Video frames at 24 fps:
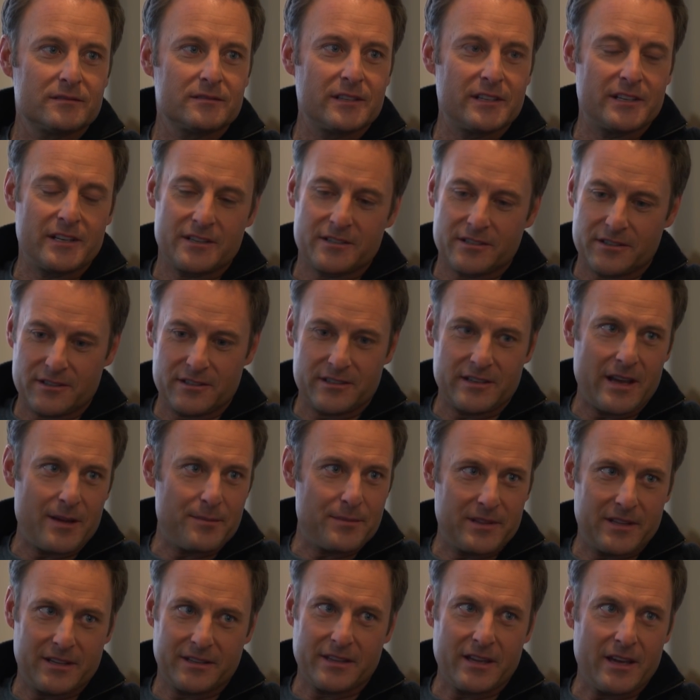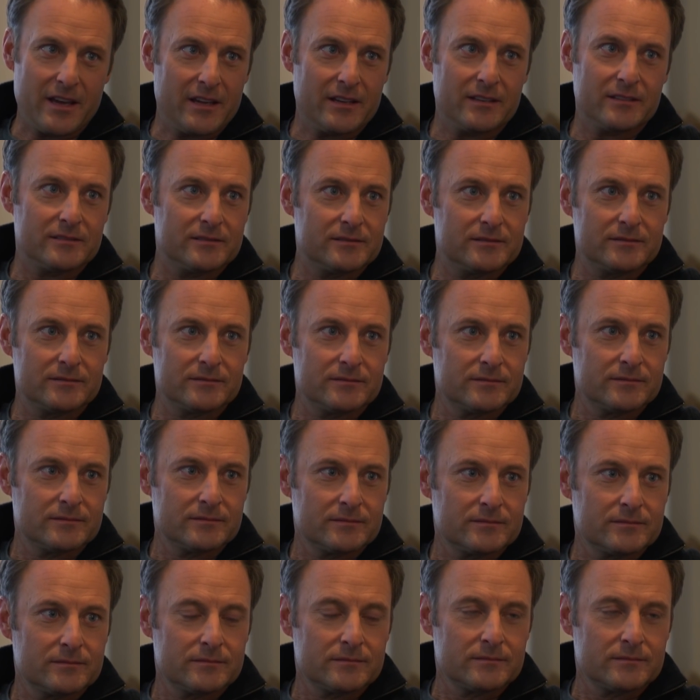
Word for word: it doesn't just happen like that. No.